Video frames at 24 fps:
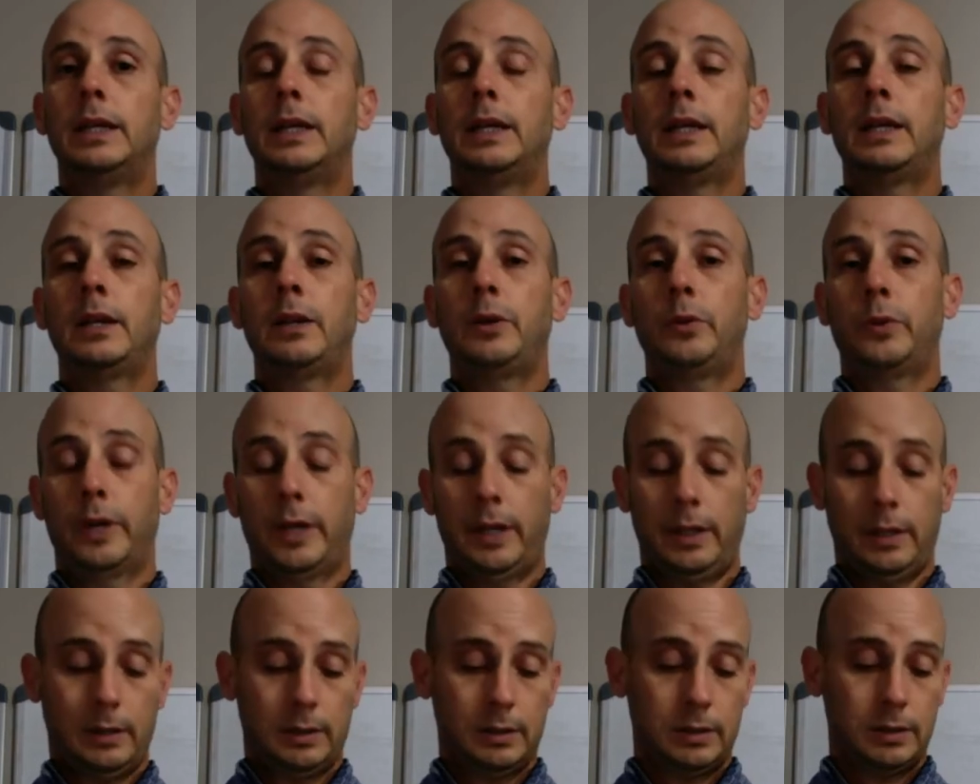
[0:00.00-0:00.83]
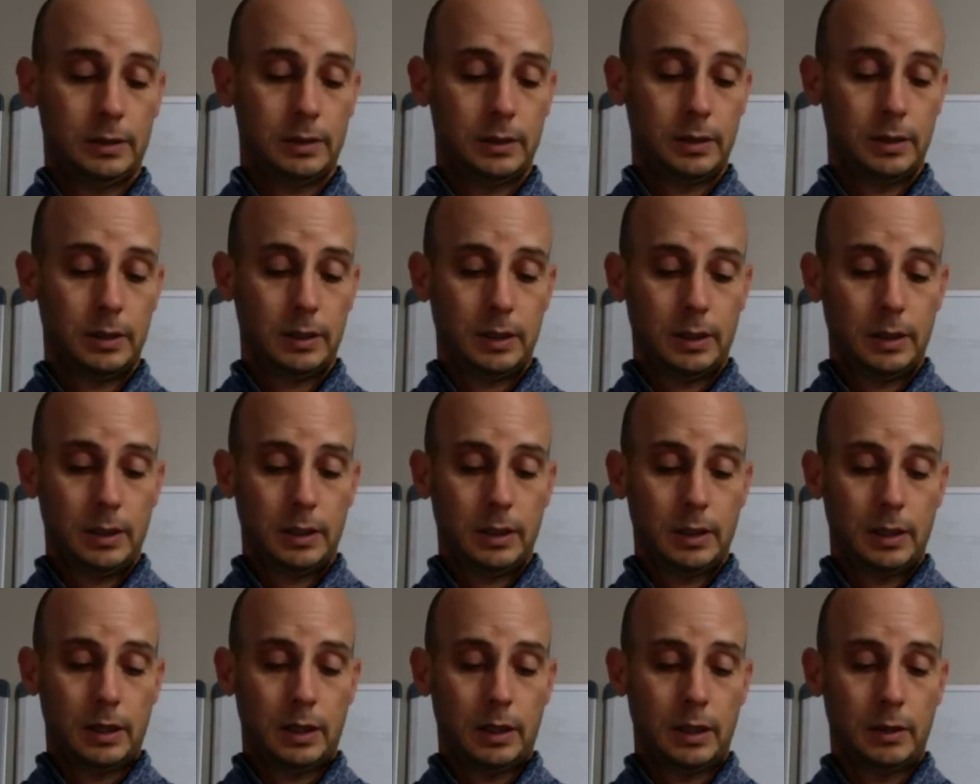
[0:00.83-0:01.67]
Anyway,
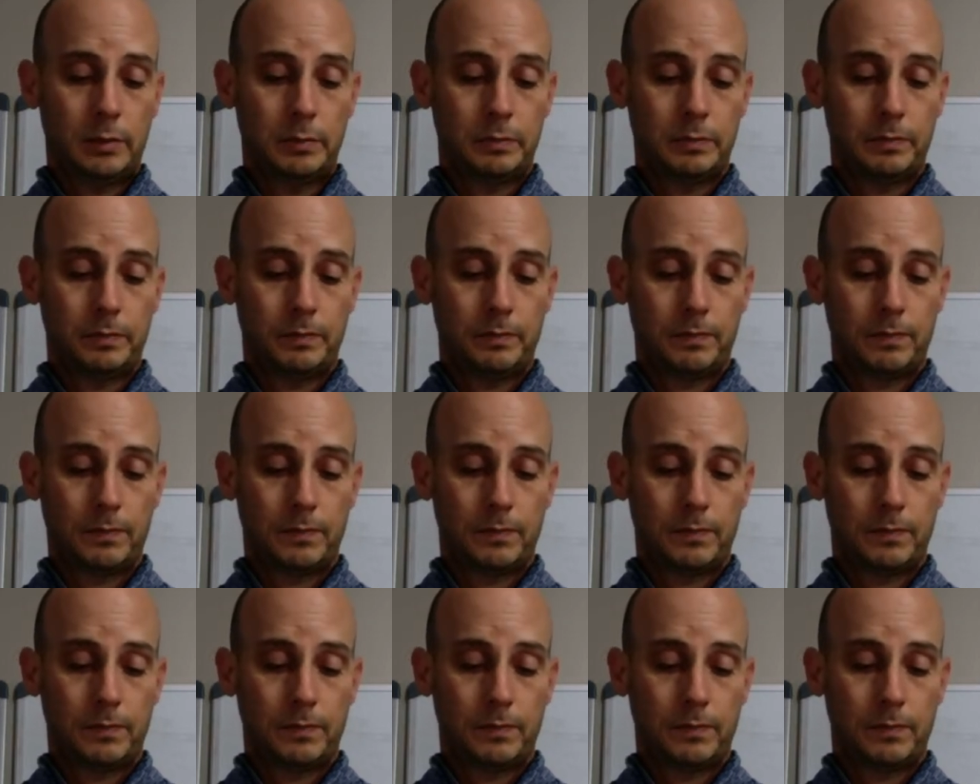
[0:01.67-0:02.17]
um,